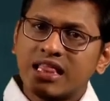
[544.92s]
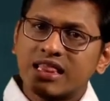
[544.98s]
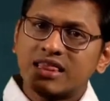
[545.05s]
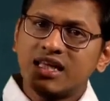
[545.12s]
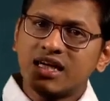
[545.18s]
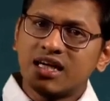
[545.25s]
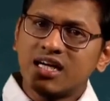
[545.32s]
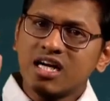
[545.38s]

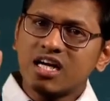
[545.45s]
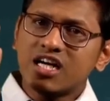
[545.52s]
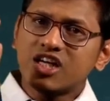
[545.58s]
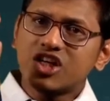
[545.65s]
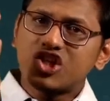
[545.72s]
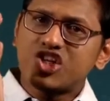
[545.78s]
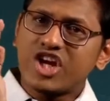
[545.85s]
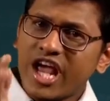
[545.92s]
the
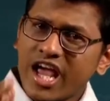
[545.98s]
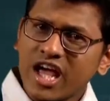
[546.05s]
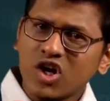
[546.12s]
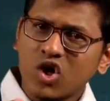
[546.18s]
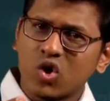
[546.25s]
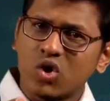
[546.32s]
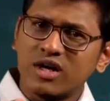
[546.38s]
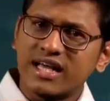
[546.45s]

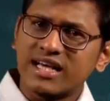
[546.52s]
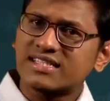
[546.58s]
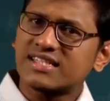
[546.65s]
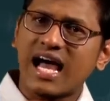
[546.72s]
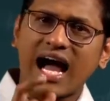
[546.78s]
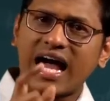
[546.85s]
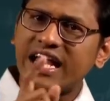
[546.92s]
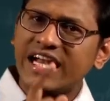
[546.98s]
shareholders
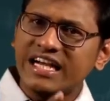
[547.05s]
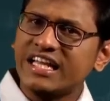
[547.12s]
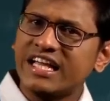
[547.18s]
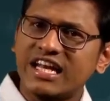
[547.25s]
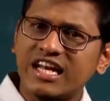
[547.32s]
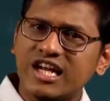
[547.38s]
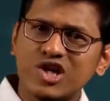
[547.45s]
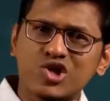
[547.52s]

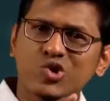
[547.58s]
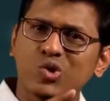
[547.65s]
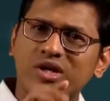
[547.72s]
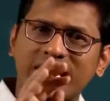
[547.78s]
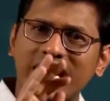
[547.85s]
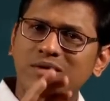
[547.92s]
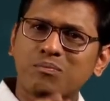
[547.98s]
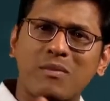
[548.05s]
ideally should
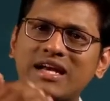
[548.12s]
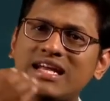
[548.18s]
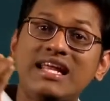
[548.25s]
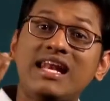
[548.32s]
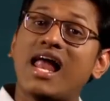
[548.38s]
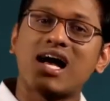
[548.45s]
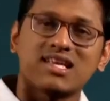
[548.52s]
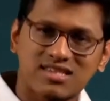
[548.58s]
get money
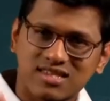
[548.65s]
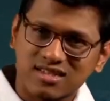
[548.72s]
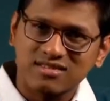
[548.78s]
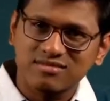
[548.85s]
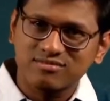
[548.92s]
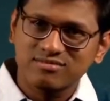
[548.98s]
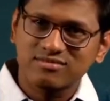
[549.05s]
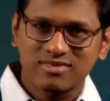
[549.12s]
last,
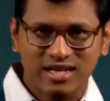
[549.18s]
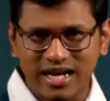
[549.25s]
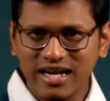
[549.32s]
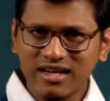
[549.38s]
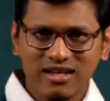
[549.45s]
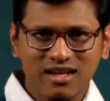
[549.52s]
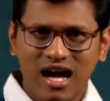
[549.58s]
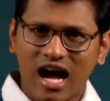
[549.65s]

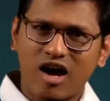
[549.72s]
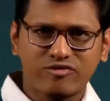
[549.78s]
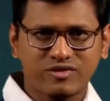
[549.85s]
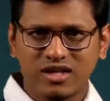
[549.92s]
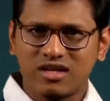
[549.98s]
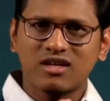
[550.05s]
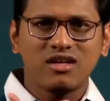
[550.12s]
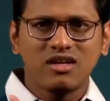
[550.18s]
right?
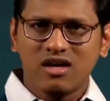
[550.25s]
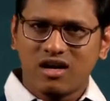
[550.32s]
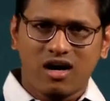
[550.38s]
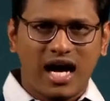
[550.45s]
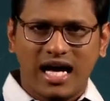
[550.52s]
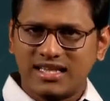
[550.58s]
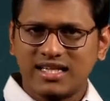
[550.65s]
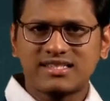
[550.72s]
After
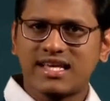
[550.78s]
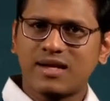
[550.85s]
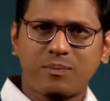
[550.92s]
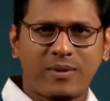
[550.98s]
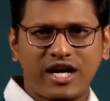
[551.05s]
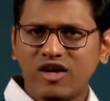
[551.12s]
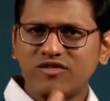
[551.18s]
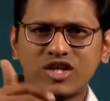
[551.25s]
others are
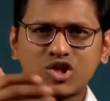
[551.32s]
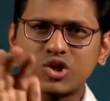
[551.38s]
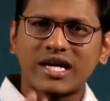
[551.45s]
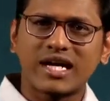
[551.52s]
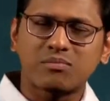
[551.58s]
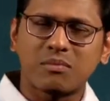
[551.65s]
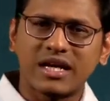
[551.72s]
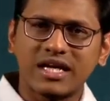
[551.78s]
paid off, they should
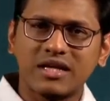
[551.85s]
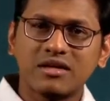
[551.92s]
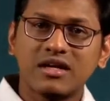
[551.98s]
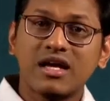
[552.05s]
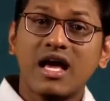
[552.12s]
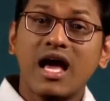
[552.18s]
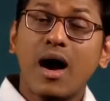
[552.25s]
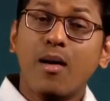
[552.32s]
get money.
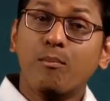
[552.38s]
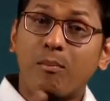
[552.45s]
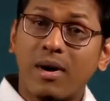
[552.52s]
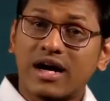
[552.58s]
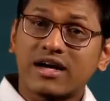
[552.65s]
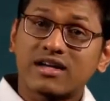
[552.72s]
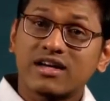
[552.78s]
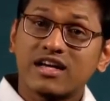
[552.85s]

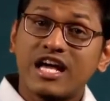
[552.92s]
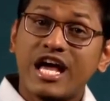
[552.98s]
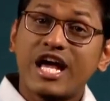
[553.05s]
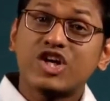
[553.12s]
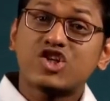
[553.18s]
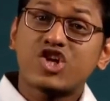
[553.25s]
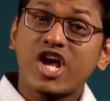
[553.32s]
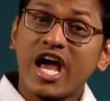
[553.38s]
But
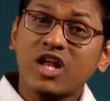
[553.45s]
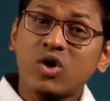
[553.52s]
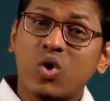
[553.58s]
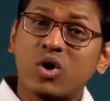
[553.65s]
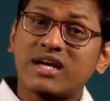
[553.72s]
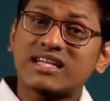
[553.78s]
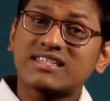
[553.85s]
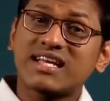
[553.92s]

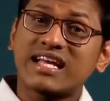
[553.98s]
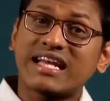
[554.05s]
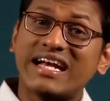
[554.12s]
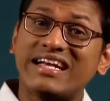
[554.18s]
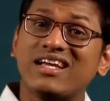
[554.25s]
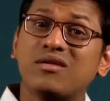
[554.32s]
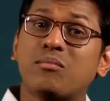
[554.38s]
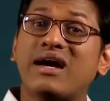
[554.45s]
shareholders are
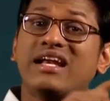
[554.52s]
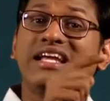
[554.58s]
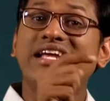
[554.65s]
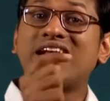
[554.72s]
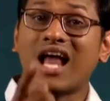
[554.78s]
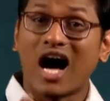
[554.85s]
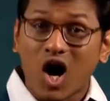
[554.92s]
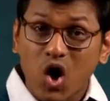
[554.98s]
getting money
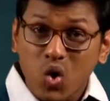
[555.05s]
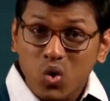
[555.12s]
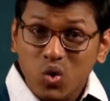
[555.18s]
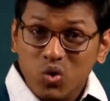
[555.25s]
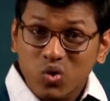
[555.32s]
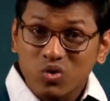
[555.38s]
now.